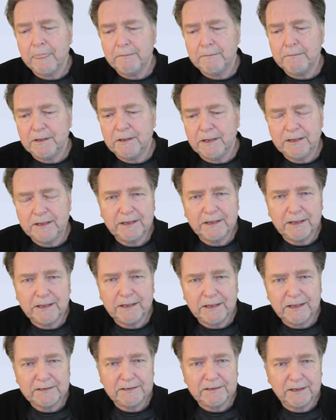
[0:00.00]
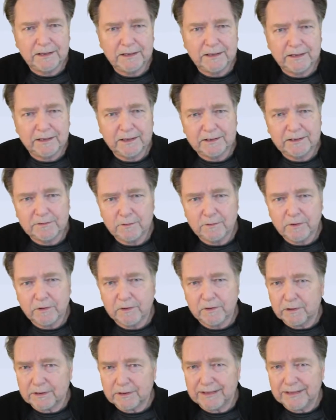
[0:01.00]
But nonetheless, I think it's
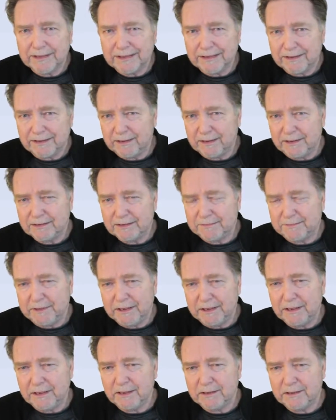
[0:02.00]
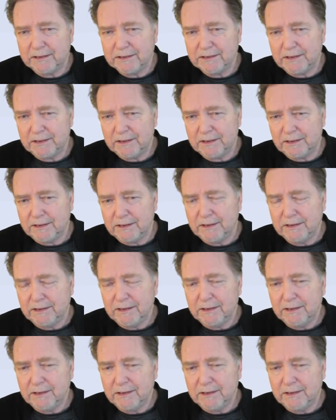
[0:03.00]
worth looking at this because it